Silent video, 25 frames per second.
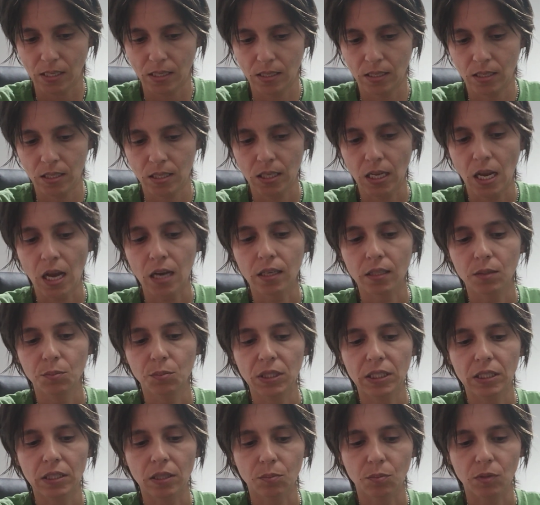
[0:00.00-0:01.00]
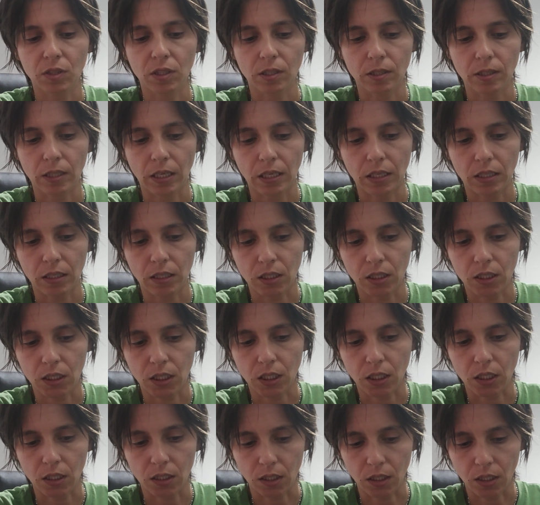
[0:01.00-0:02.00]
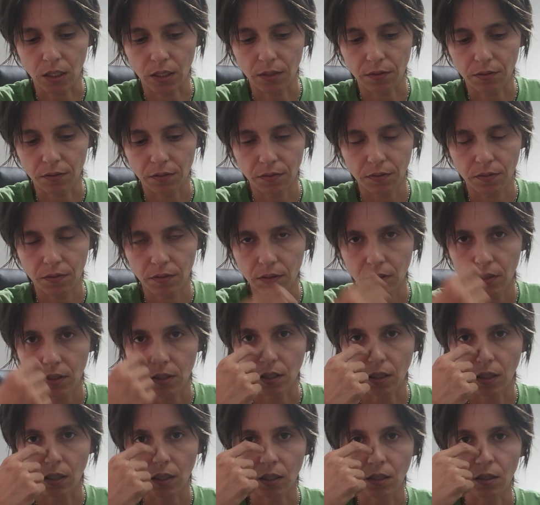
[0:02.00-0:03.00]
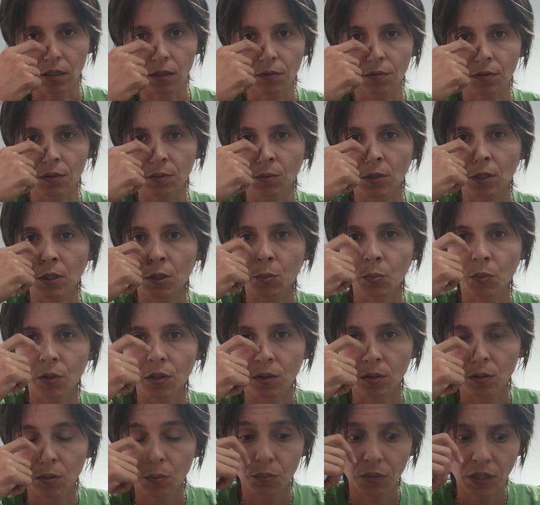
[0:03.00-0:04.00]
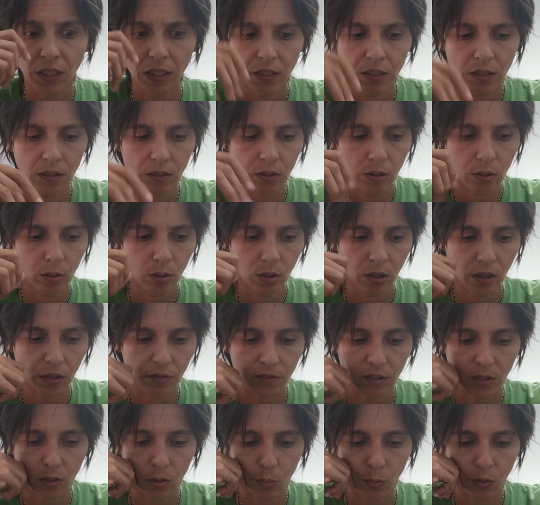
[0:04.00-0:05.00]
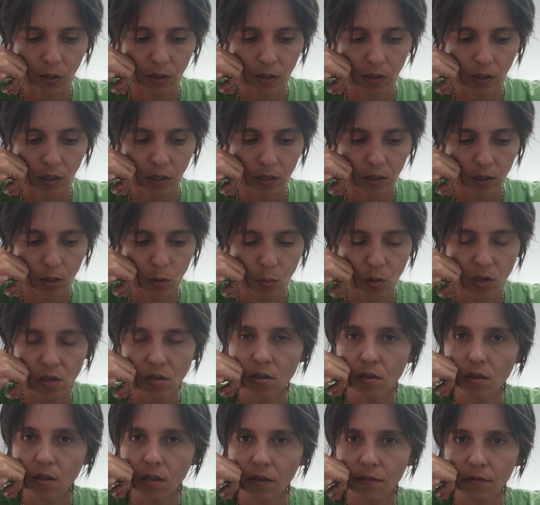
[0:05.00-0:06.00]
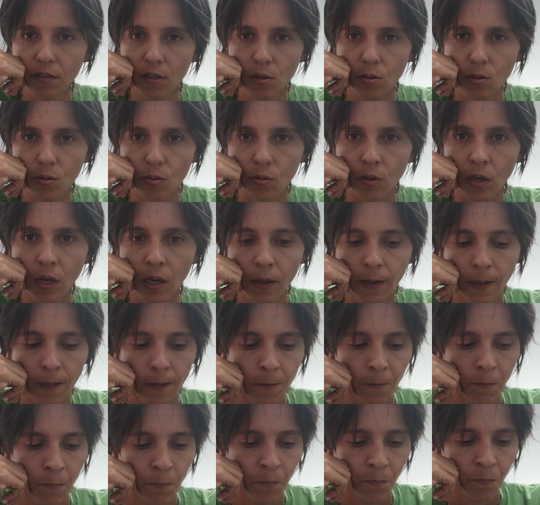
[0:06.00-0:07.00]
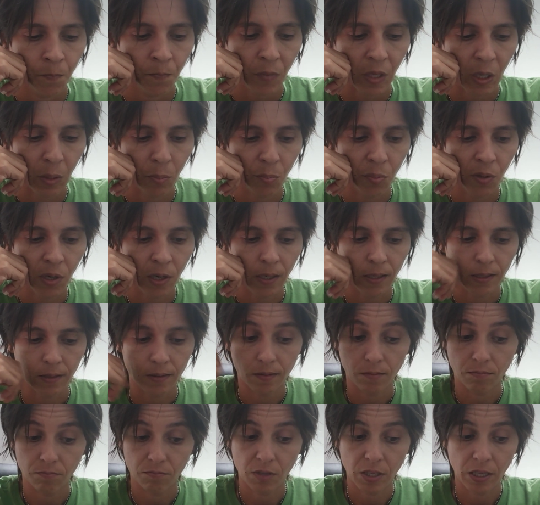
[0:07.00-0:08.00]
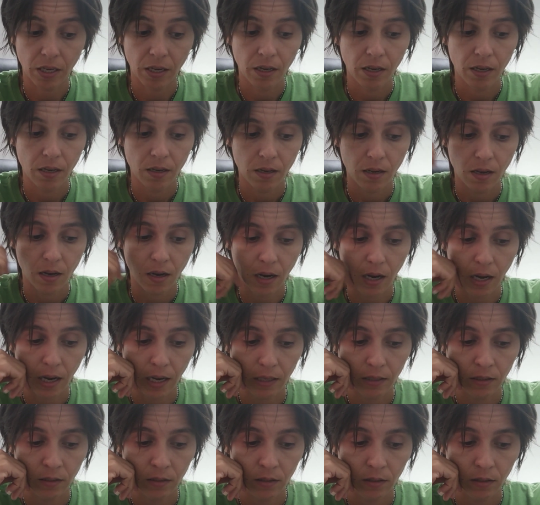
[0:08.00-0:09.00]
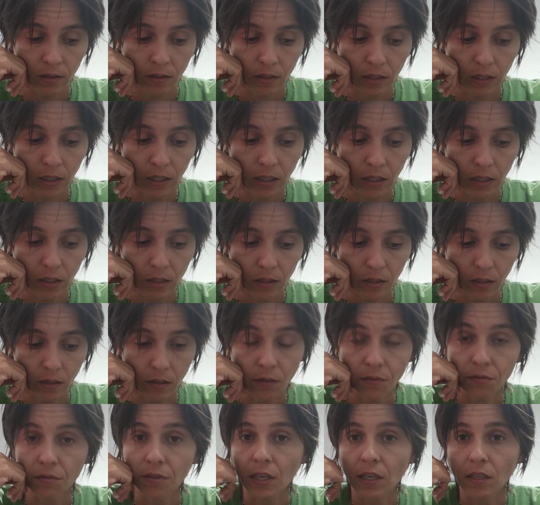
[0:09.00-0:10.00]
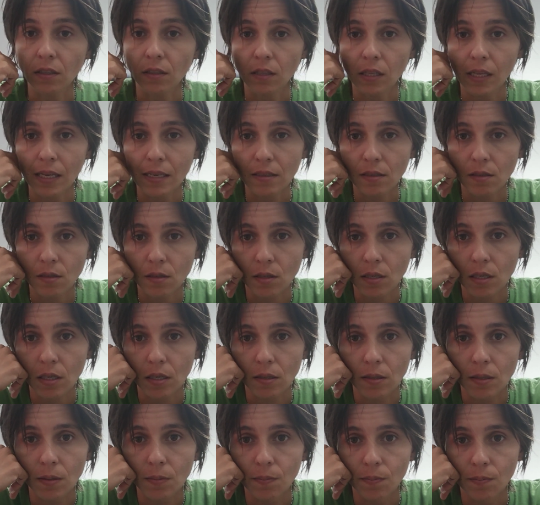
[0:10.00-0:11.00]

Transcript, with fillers: it's not going to be something that you're going to love to hear from this person because you do love this person and this person loves you. But they kind of need the final answer here